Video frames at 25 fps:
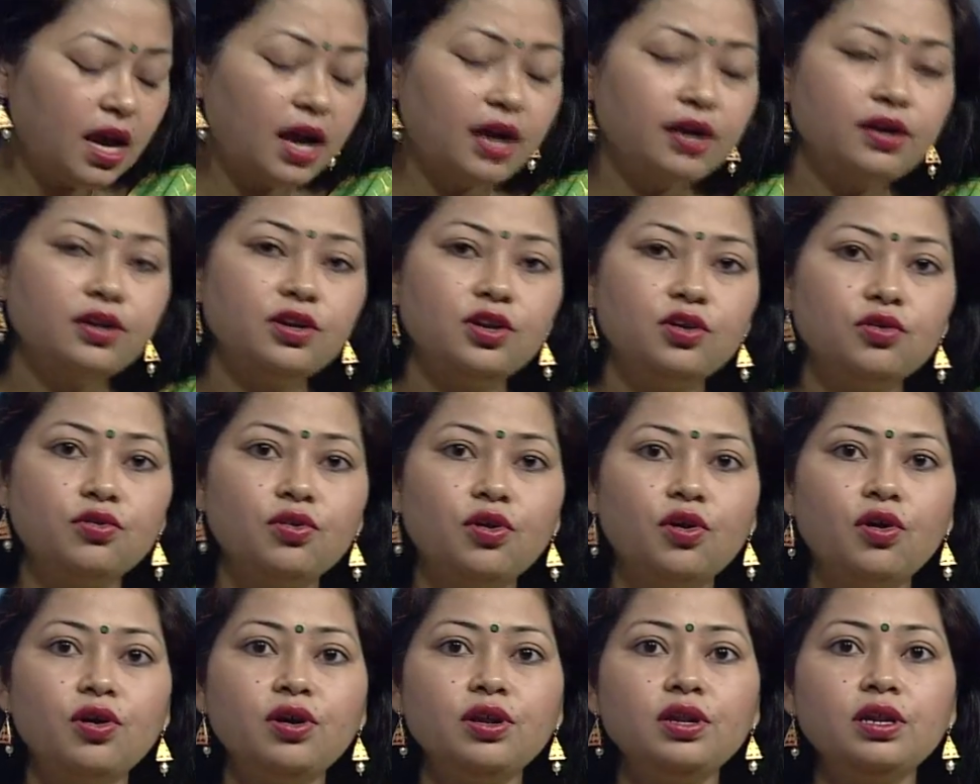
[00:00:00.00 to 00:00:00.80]
that
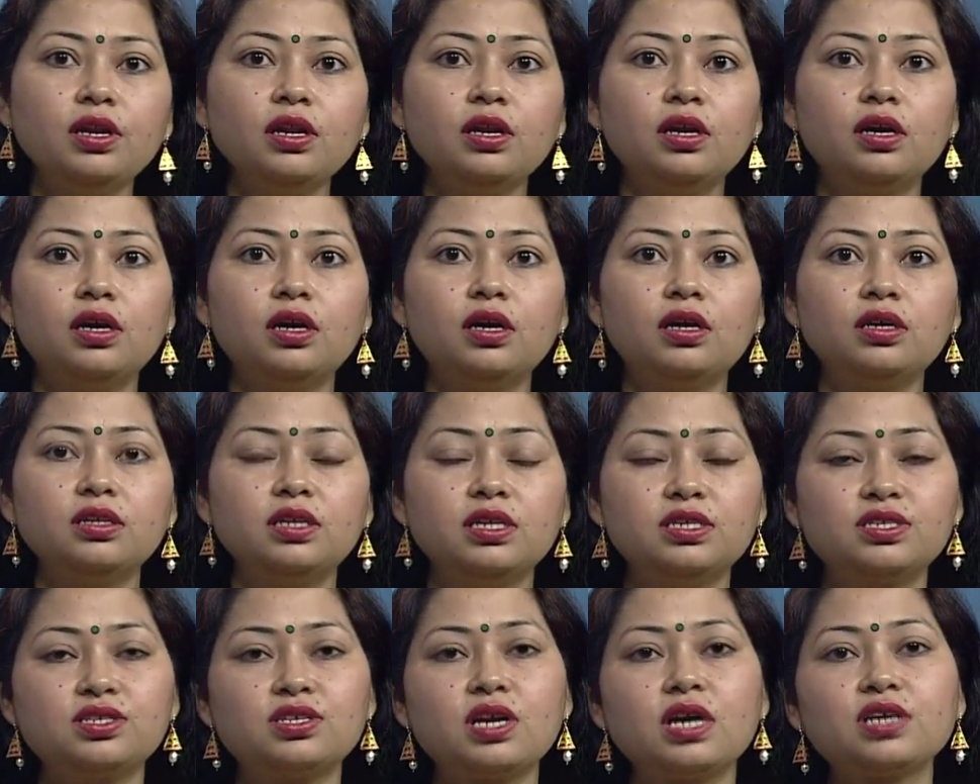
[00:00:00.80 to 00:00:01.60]
neuron, uh,
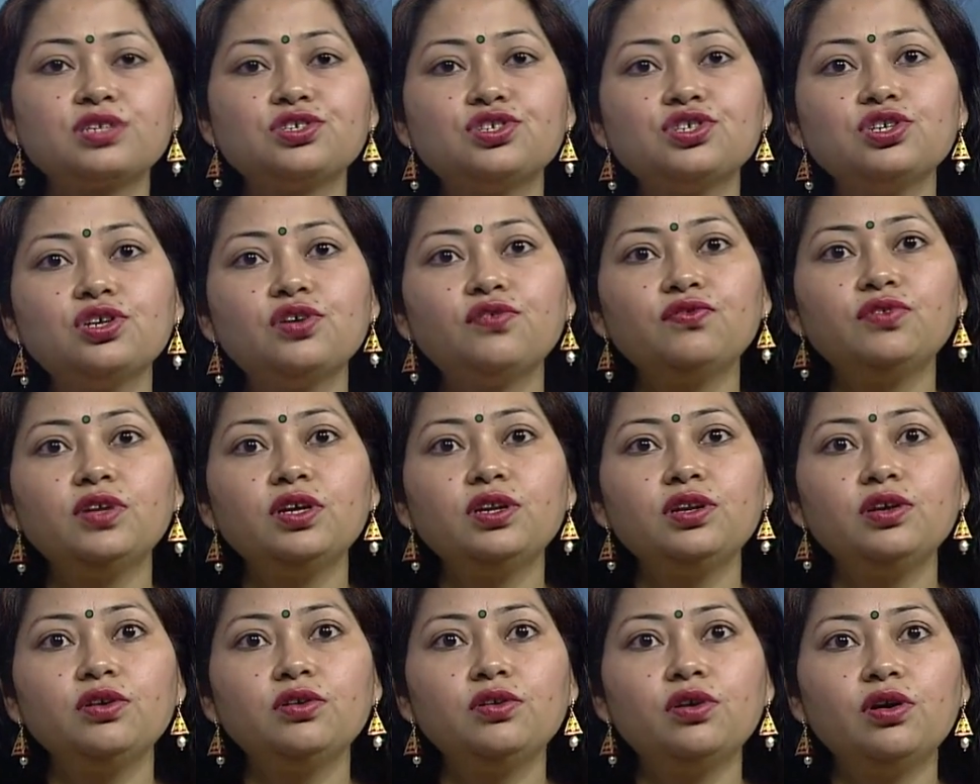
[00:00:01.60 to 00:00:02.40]
the structure of the
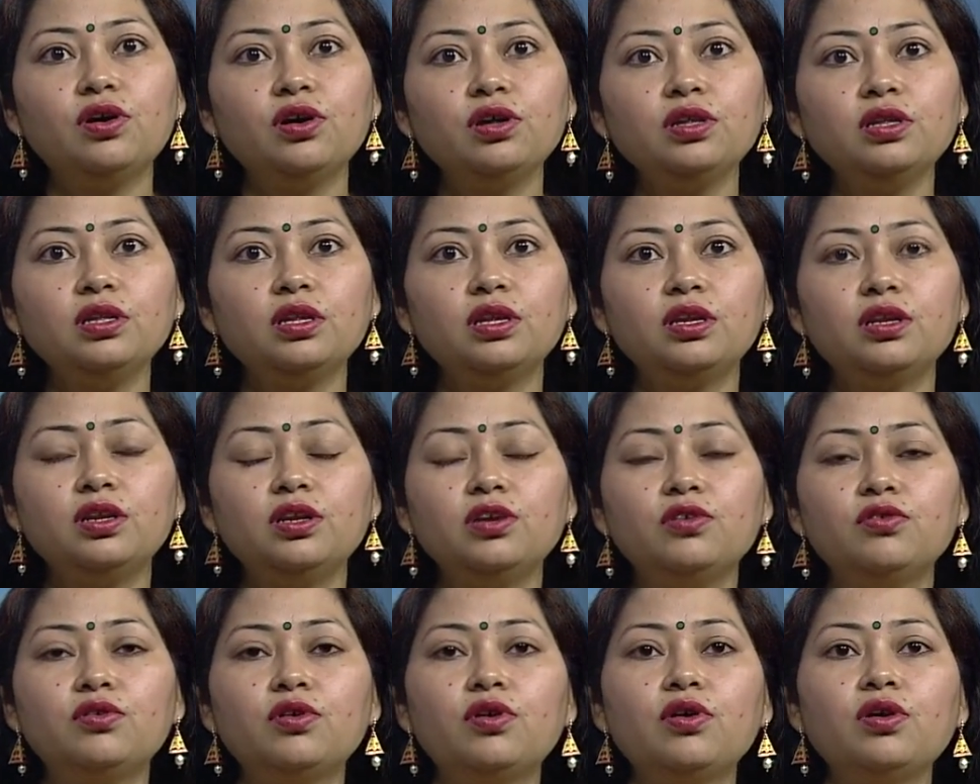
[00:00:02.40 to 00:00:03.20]
neuron, the
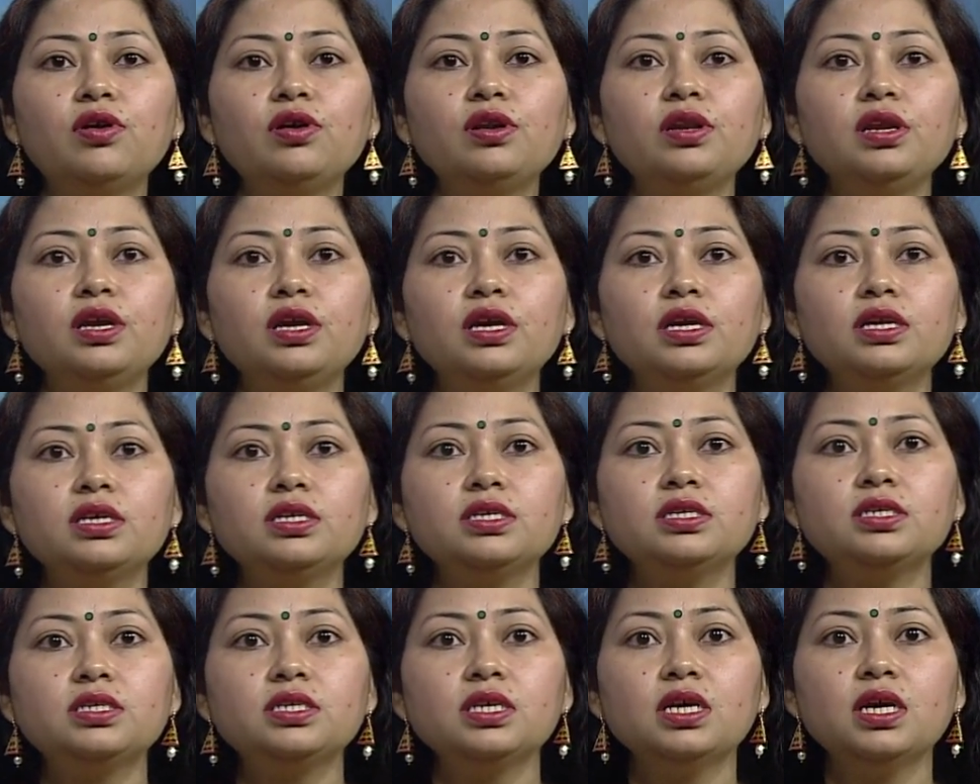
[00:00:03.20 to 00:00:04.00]
neuron
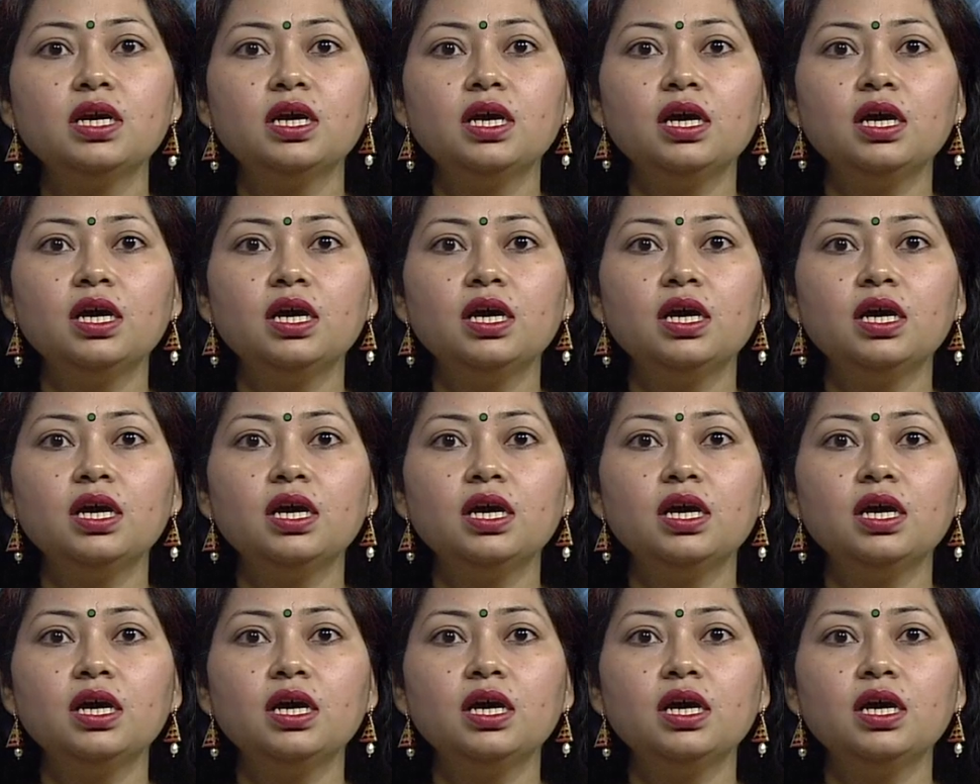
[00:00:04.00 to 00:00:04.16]
is